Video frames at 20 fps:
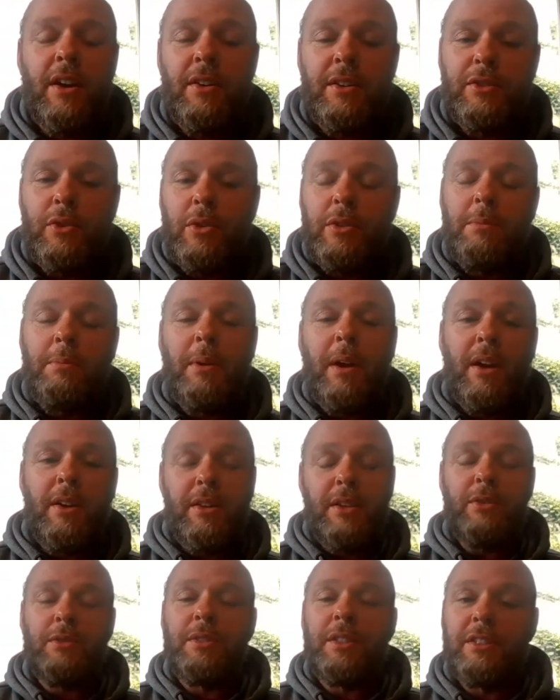It's all
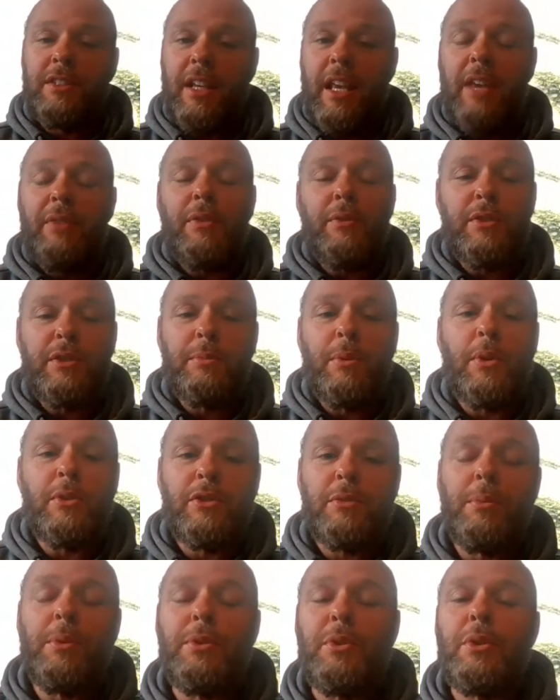about the safe and
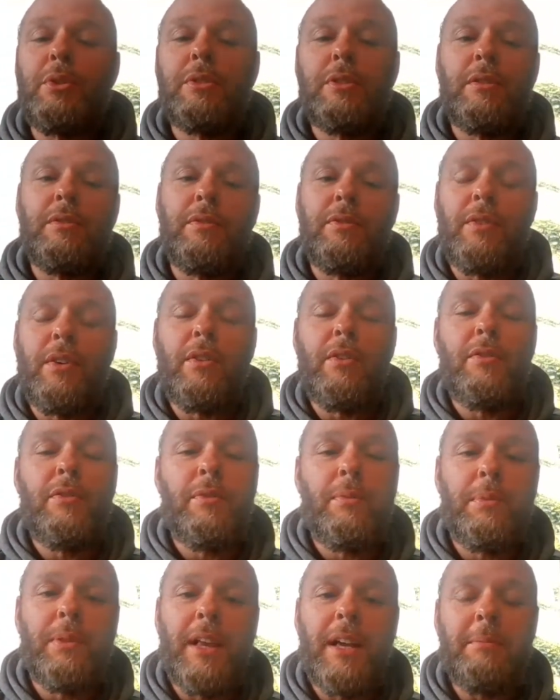responsible use of
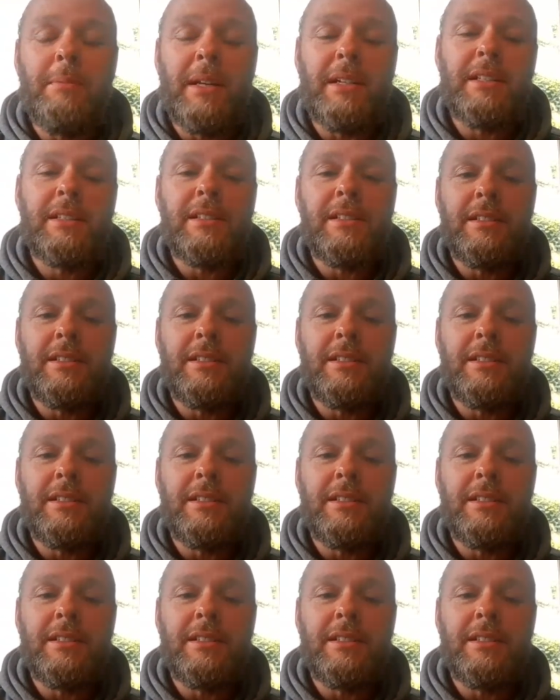plant medicine,